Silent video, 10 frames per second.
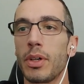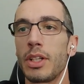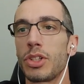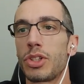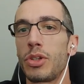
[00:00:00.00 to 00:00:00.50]
It's
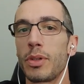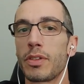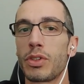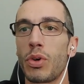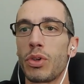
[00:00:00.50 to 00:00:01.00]
just too much of a
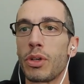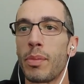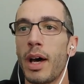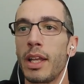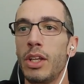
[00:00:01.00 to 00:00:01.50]
toll on your
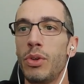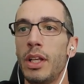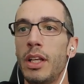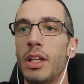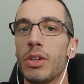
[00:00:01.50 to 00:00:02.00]
body. You
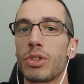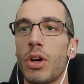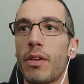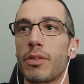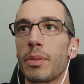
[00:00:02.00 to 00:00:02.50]
need years
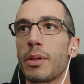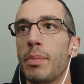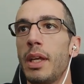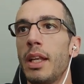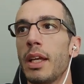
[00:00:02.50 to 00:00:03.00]
off from
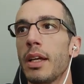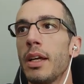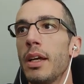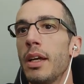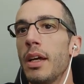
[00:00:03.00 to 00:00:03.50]
competing
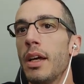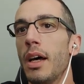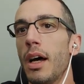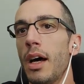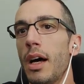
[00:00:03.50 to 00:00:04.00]

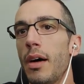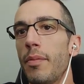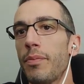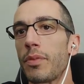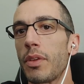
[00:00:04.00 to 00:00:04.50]
um,